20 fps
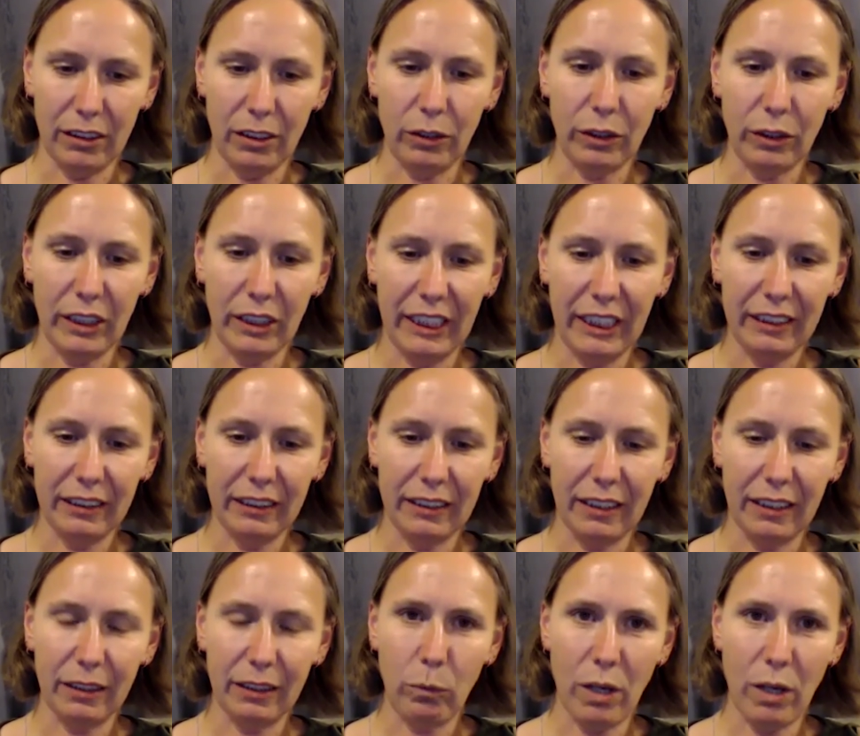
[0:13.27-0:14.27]
located
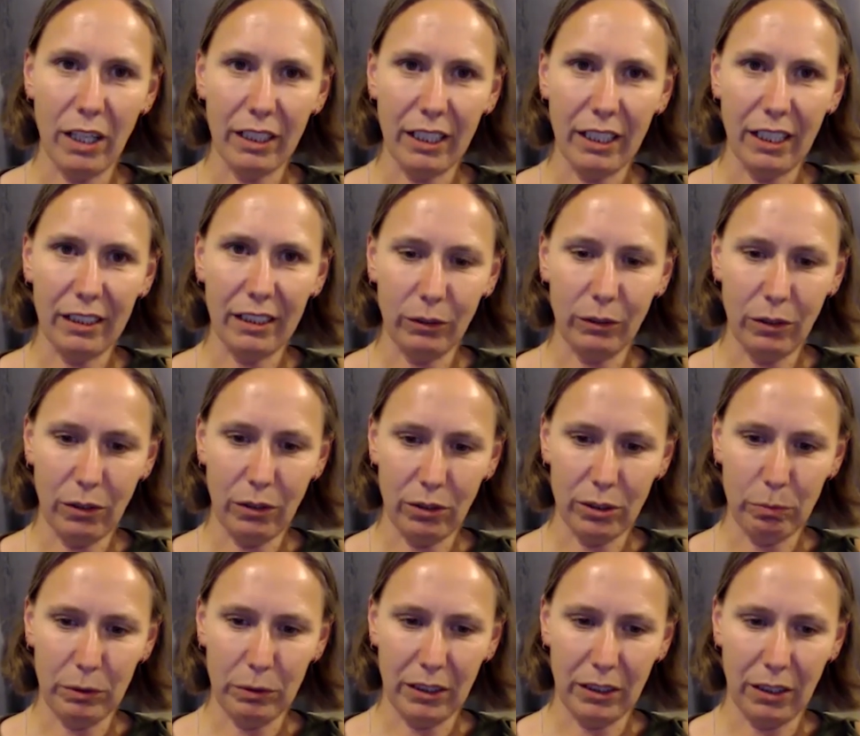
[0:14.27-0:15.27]
at the Waikato
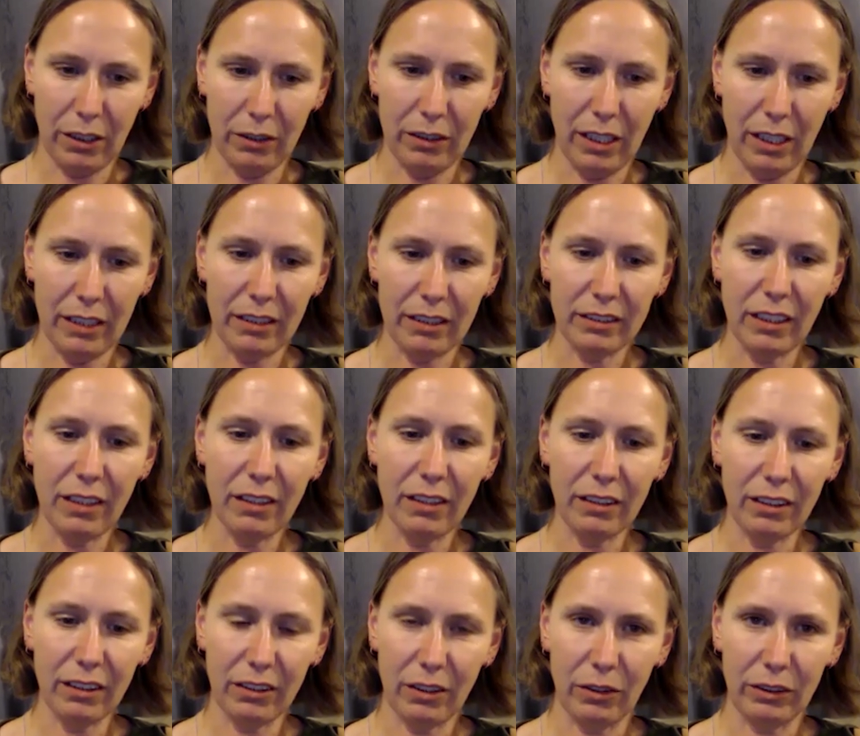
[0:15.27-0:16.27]
Hospital and
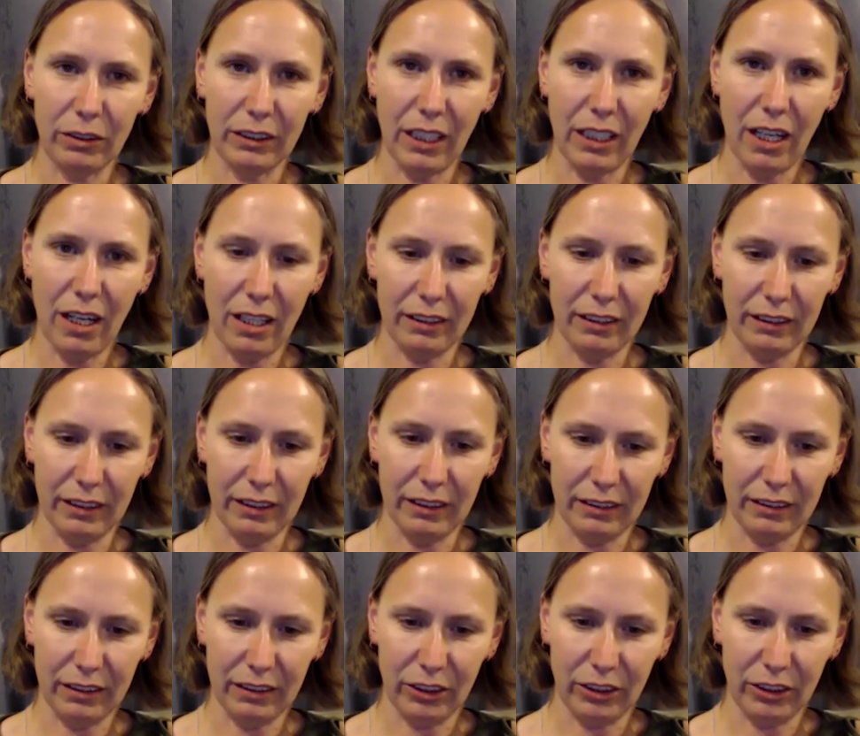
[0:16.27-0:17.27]
Southern Cross Heart
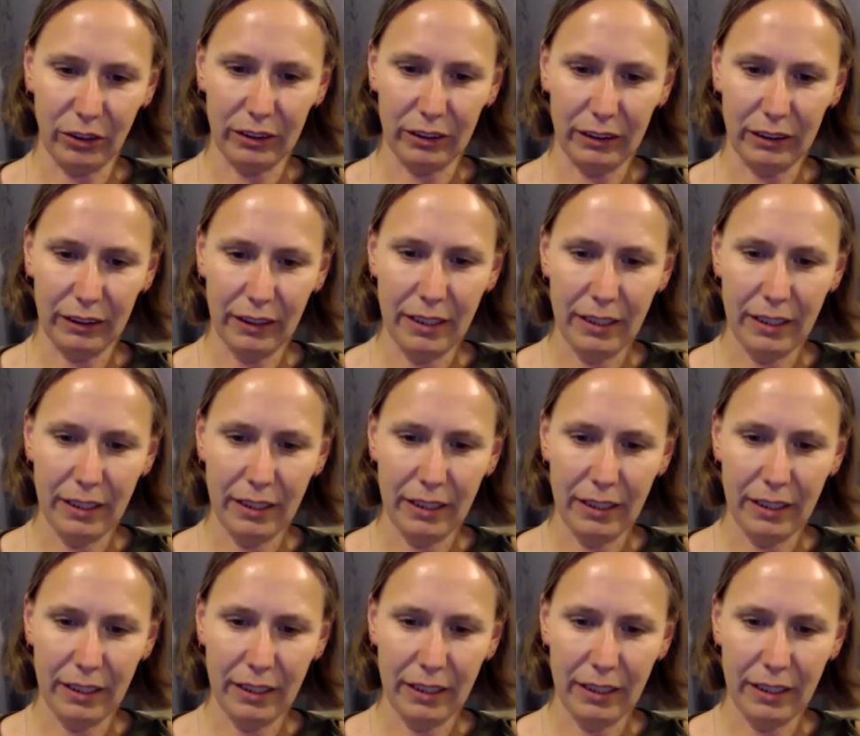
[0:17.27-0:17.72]
Institute.